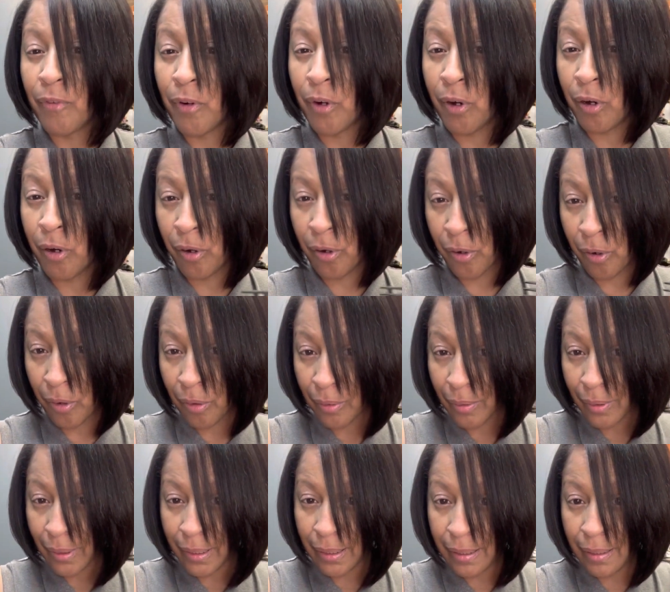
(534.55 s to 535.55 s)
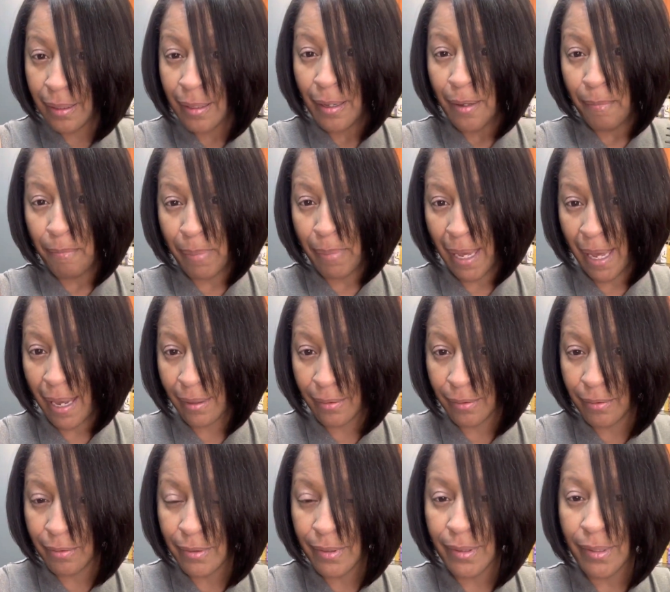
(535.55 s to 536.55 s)
curly
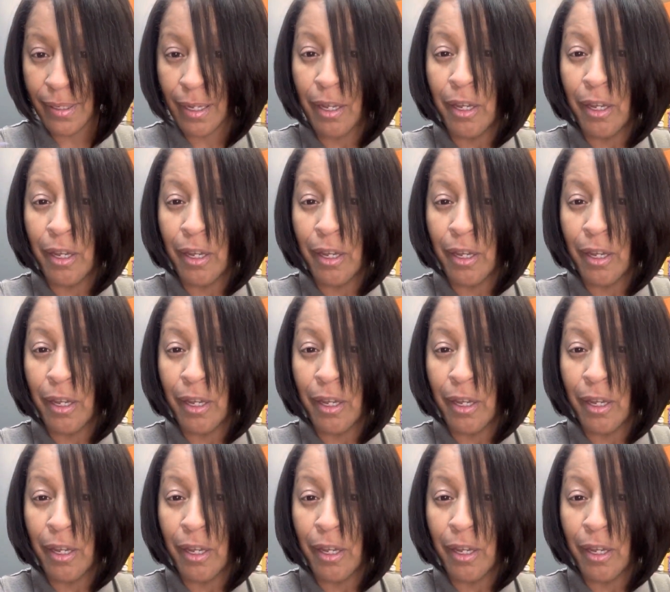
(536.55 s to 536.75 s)
patterns,